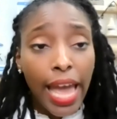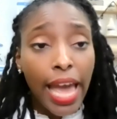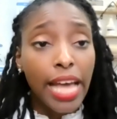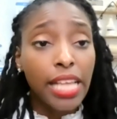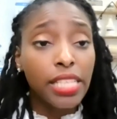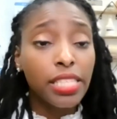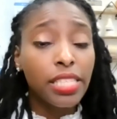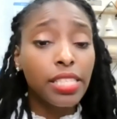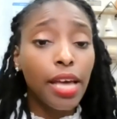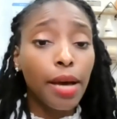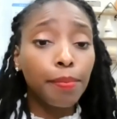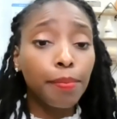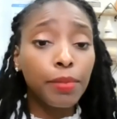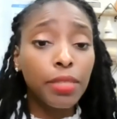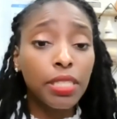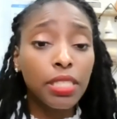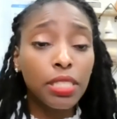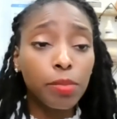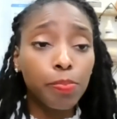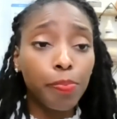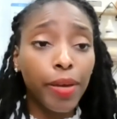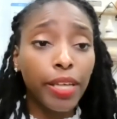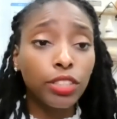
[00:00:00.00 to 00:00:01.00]
And some
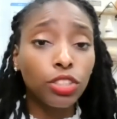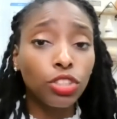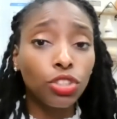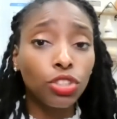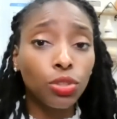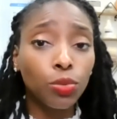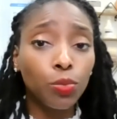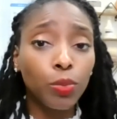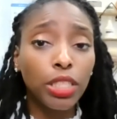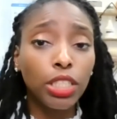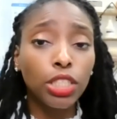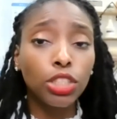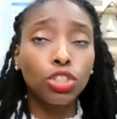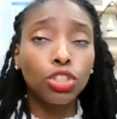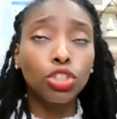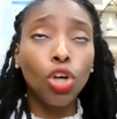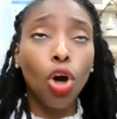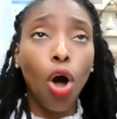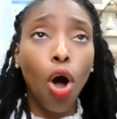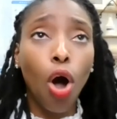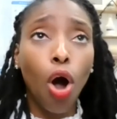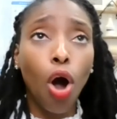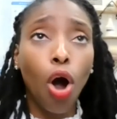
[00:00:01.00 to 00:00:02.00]
dispensaries
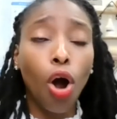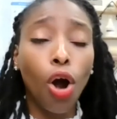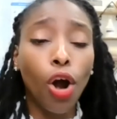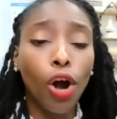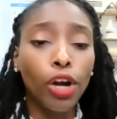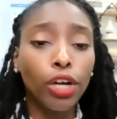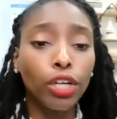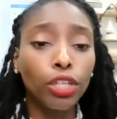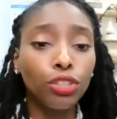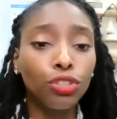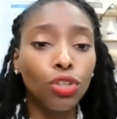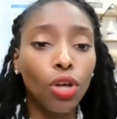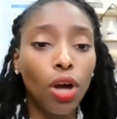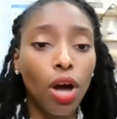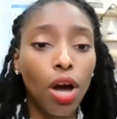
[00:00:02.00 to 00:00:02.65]
are,